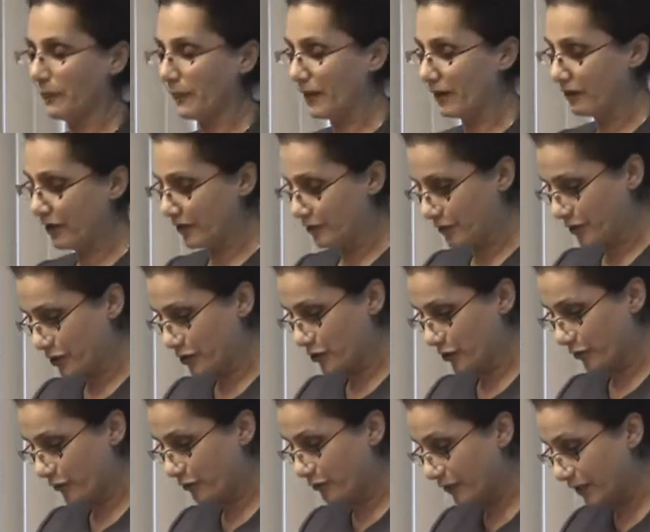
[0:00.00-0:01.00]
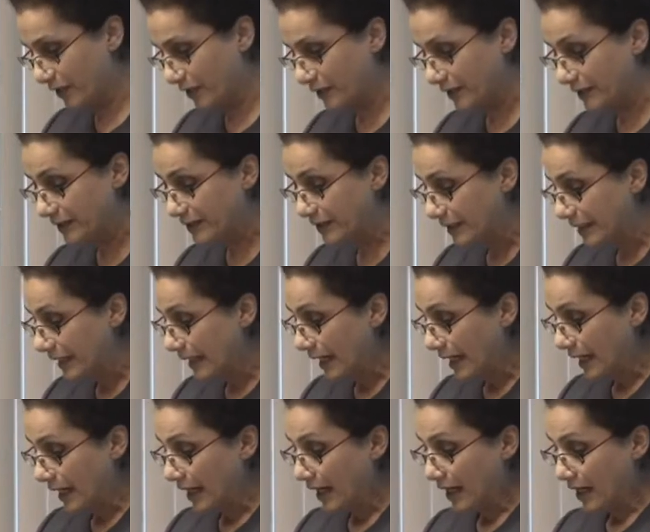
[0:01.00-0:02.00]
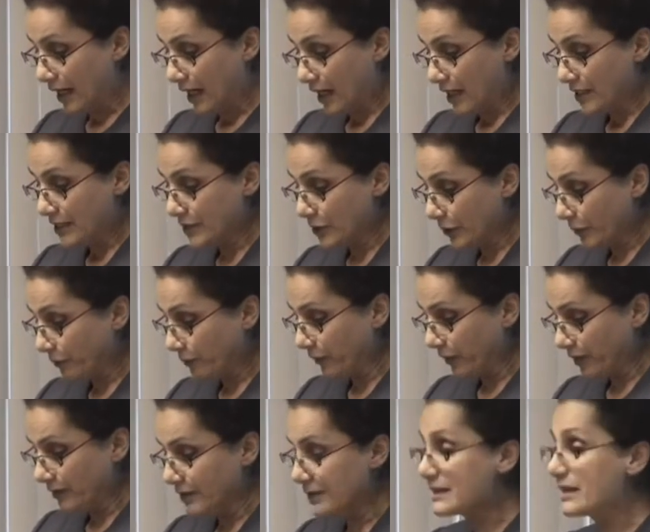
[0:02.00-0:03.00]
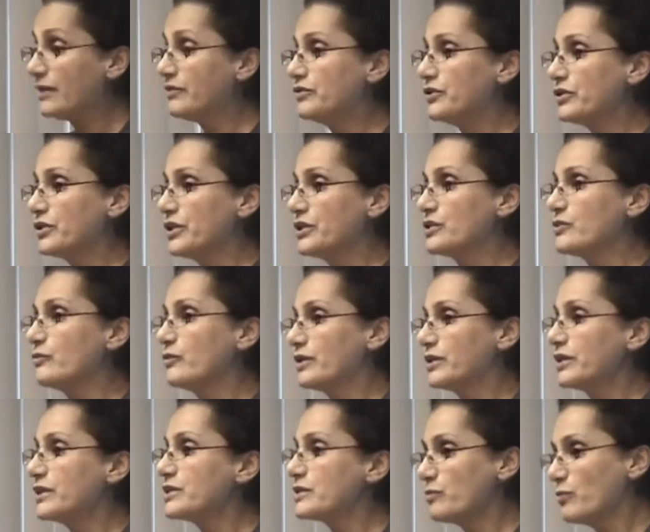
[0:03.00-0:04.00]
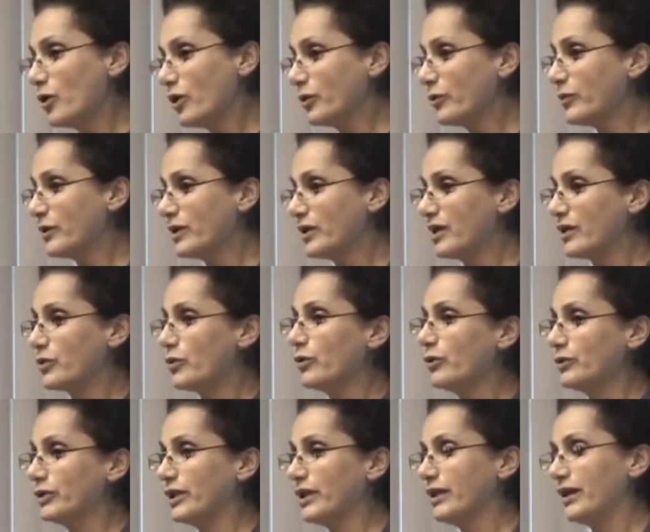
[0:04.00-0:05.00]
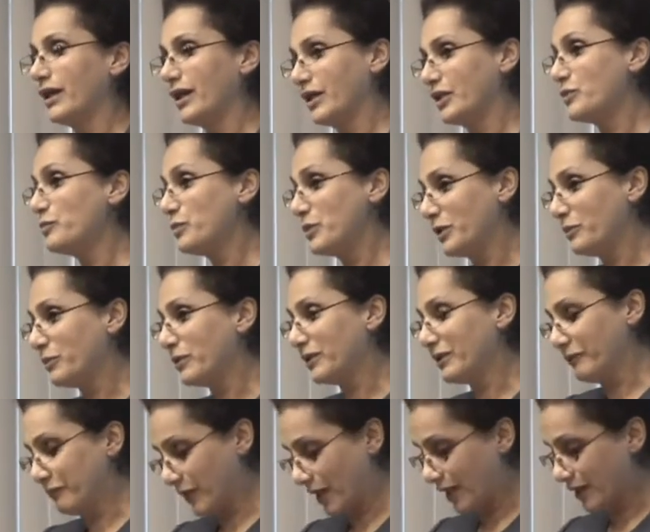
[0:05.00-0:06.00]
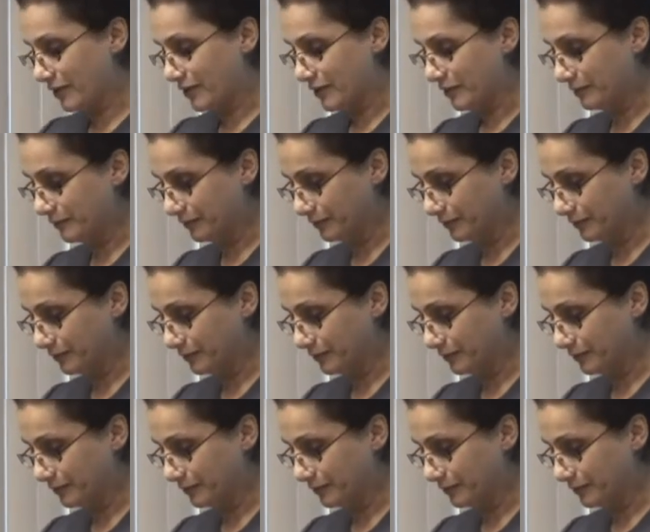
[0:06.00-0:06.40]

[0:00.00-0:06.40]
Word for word: Affairs of Finland. So center is very small. There are only eight people, and